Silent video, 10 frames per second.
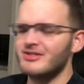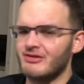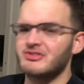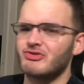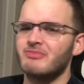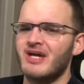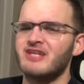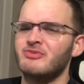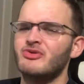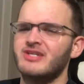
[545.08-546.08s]
know, to remind
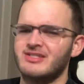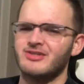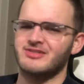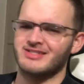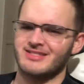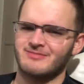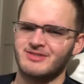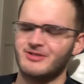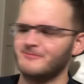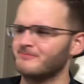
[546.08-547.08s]
him who the adult is, you
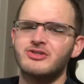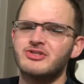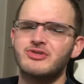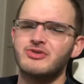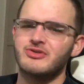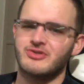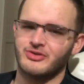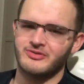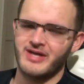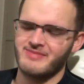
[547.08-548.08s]
know? You're 2 years
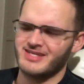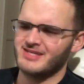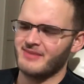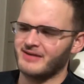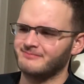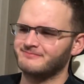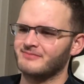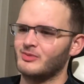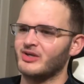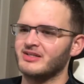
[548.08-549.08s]
old. I mean, come on.
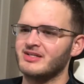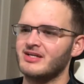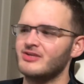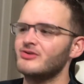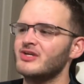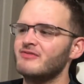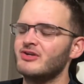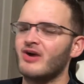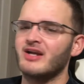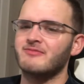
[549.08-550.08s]
What? You don't even
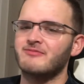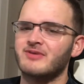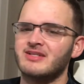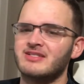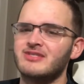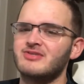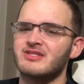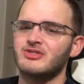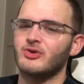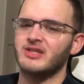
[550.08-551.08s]
know how to use
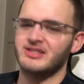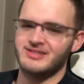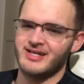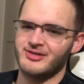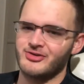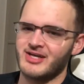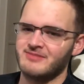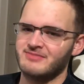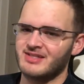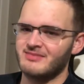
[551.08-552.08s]
the toilet yet,
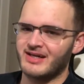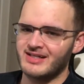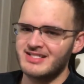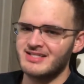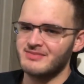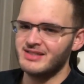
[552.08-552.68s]
okay? Come on, listen to